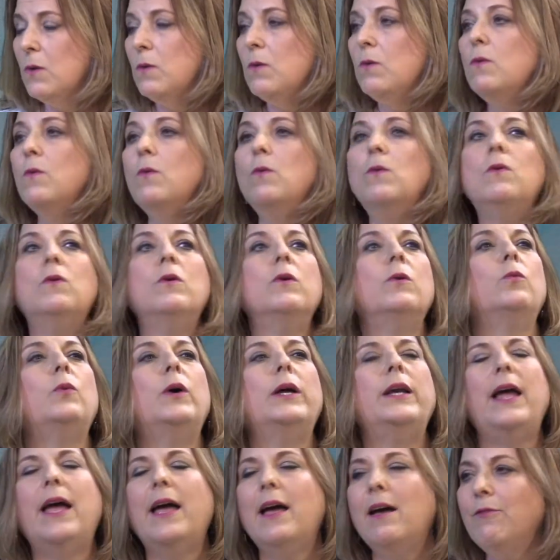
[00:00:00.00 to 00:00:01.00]
Or
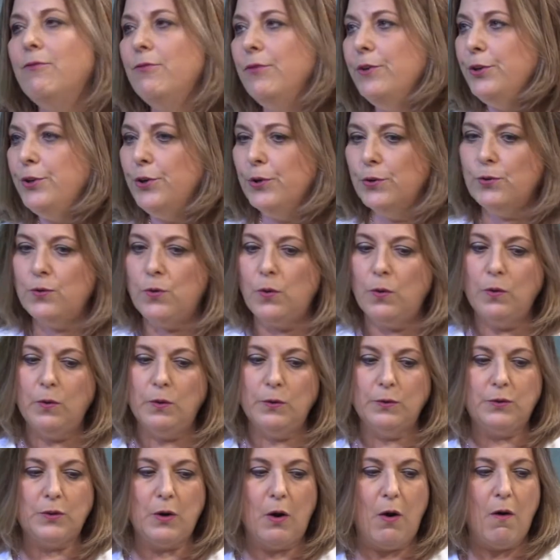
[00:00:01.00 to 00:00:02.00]
whatever your
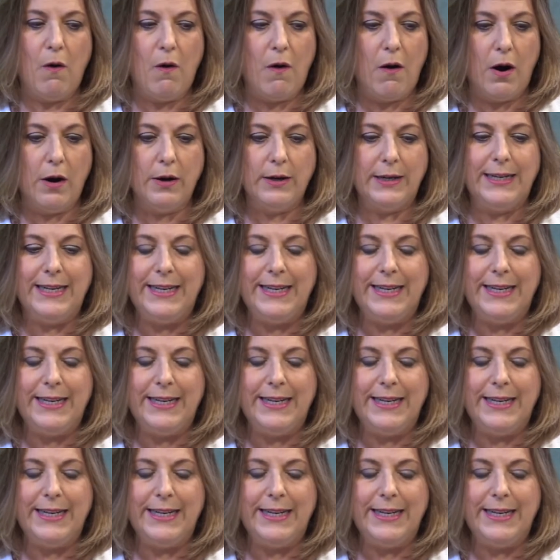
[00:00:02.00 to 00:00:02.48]
goals are,